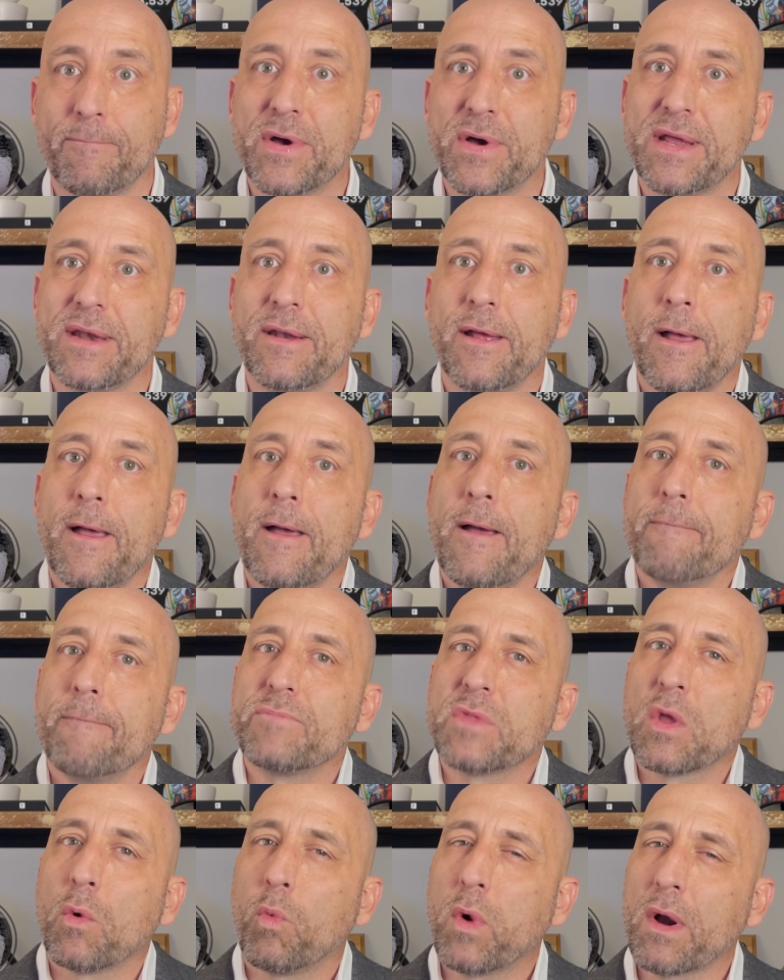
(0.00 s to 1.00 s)
but
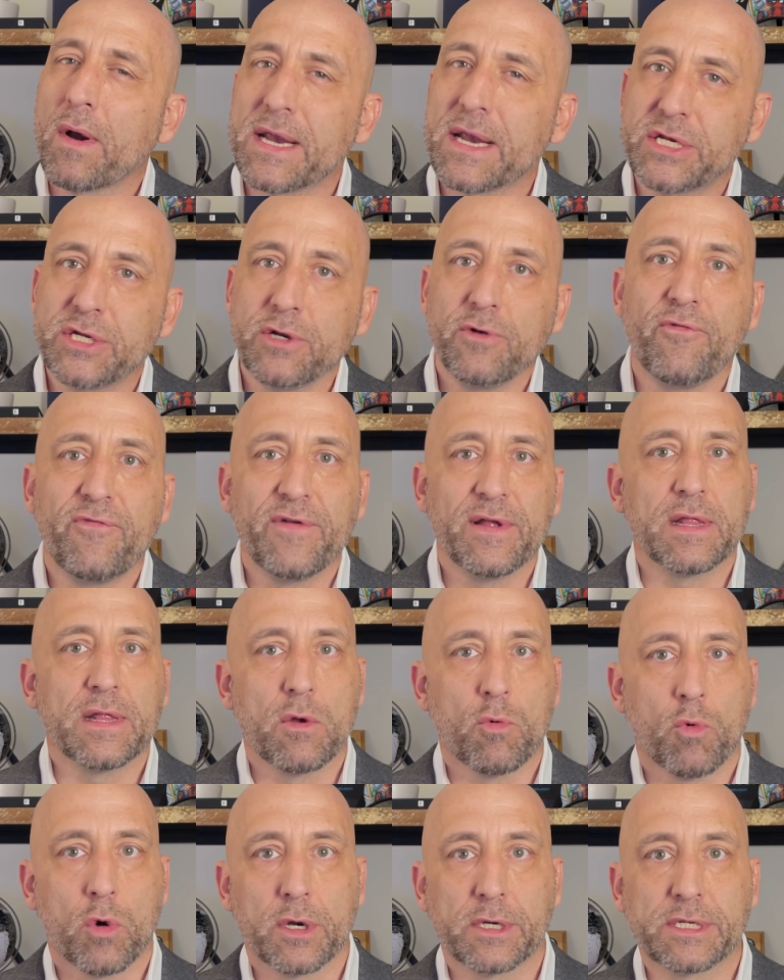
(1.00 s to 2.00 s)
where I do feel it
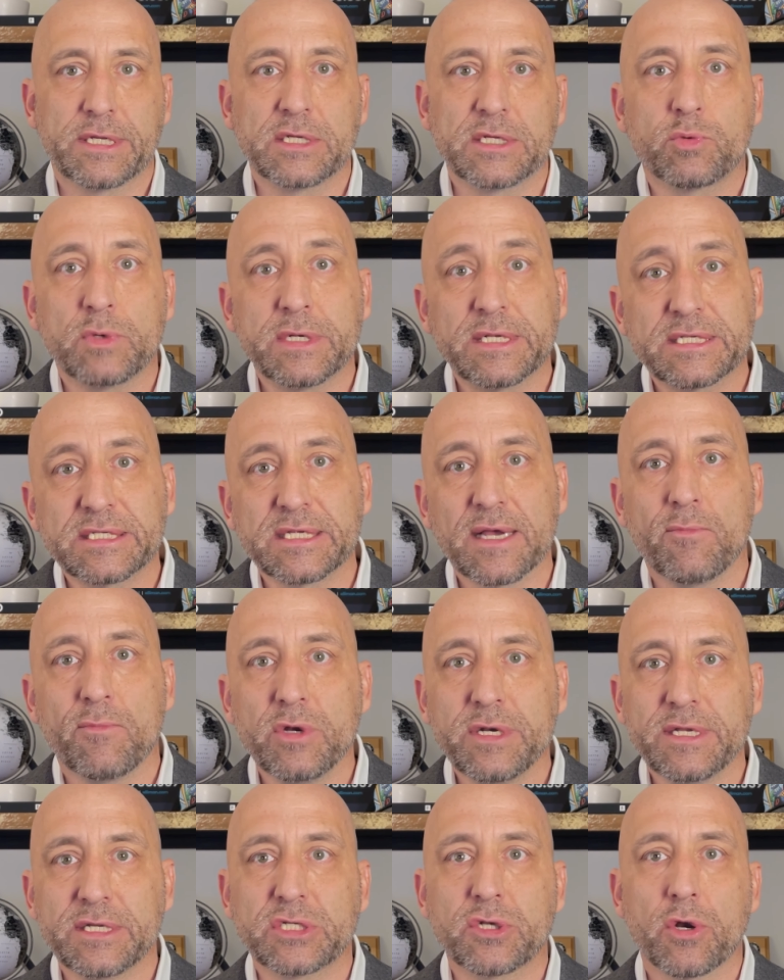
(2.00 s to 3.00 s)
works is when
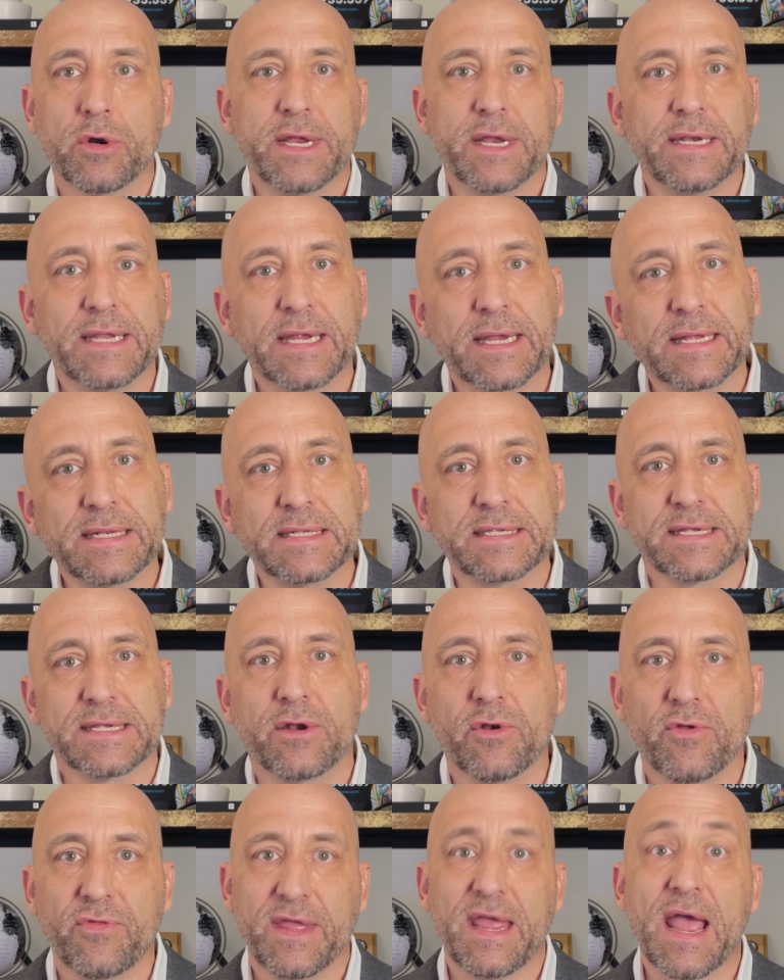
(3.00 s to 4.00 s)
someone is starting to
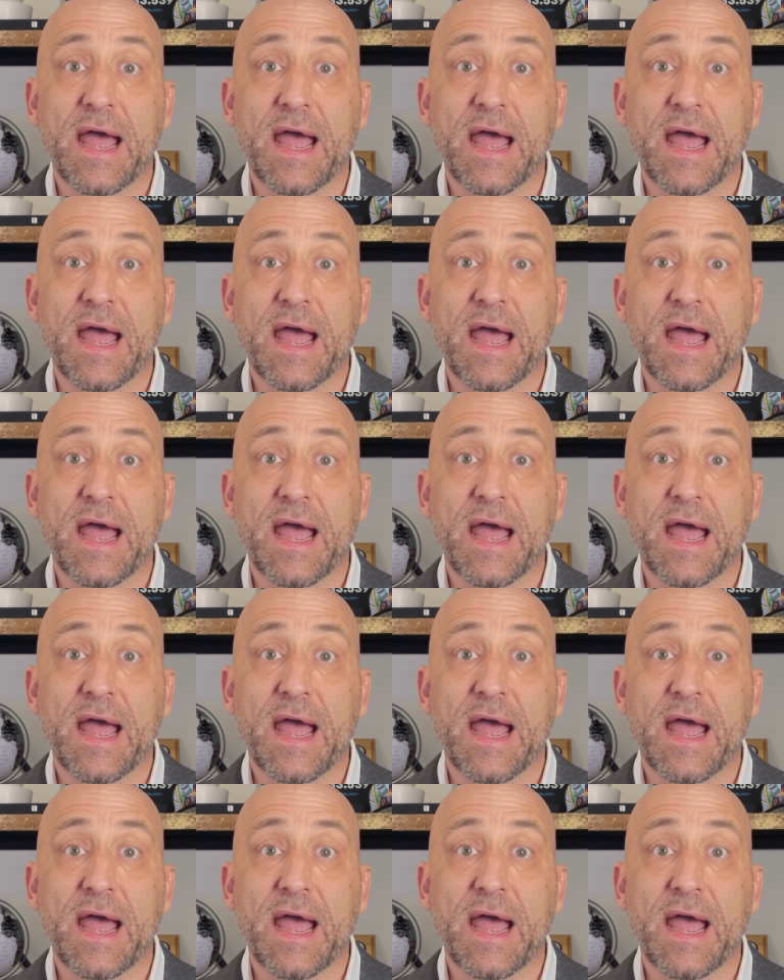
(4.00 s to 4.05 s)
consider the